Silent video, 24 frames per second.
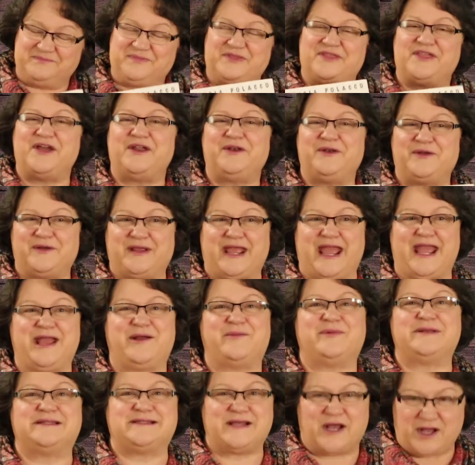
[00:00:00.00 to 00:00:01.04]
Thunder Cake
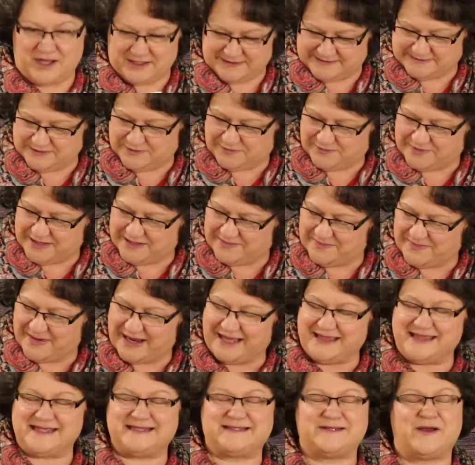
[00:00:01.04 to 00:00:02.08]
was also written
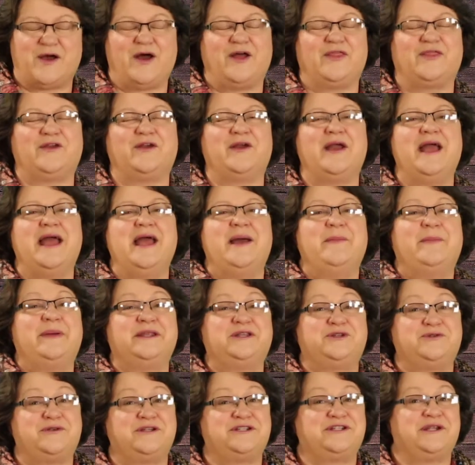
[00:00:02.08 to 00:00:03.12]
by this author,
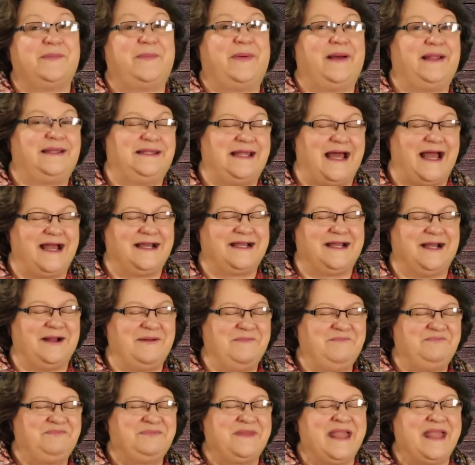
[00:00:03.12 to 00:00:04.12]
Patricia Polacca.